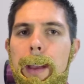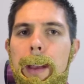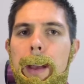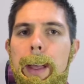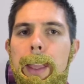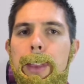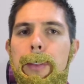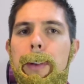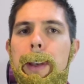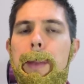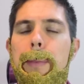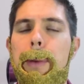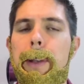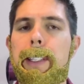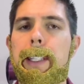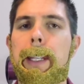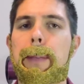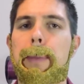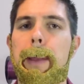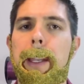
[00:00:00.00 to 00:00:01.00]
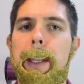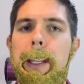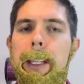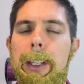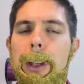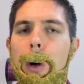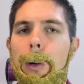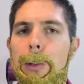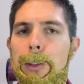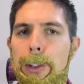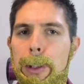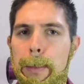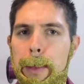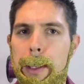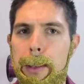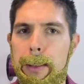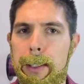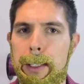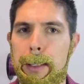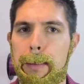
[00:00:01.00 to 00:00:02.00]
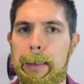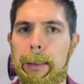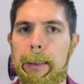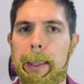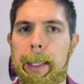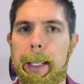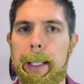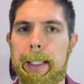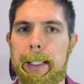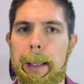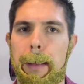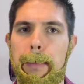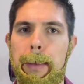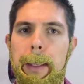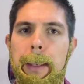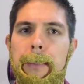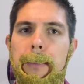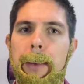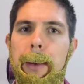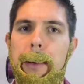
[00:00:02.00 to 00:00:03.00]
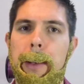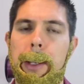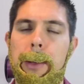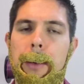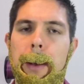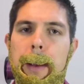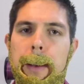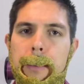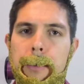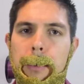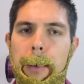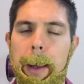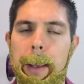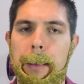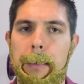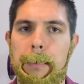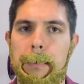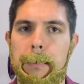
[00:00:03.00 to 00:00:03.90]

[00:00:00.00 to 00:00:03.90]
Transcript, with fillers: A 3D printing pen can also be used to build things up in a very creative way.